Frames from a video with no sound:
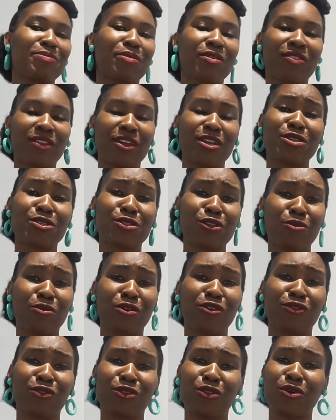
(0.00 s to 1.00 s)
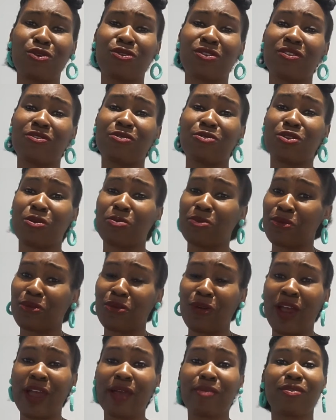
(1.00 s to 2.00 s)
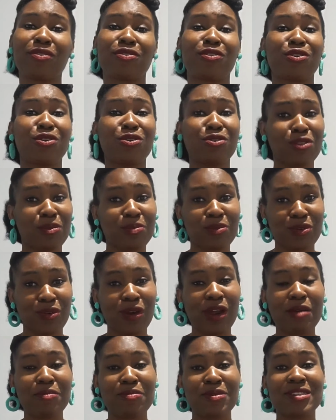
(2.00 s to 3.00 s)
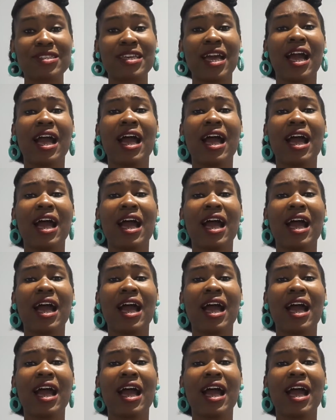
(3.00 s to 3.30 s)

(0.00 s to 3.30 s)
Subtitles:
but thank you so much for those who subscribe and the new subscribers.